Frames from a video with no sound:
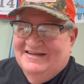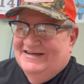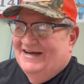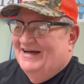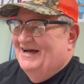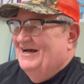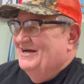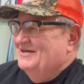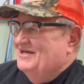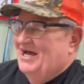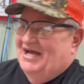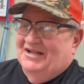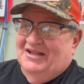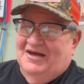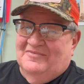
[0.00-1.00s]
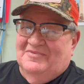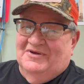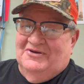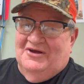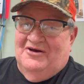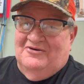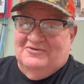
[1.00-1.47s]
Kind of like my
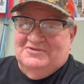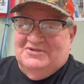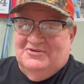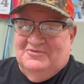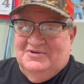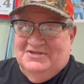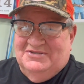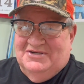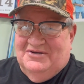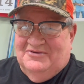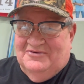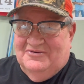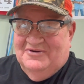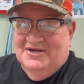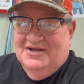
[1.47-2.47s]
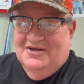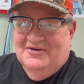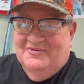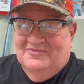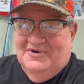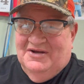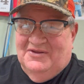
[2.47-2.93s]
dogs do each other
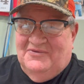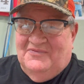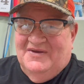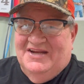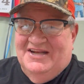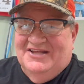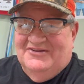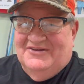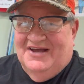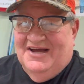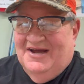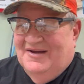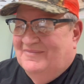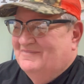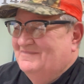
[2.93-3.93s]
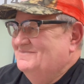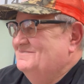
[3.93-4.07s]
when it's feeding time.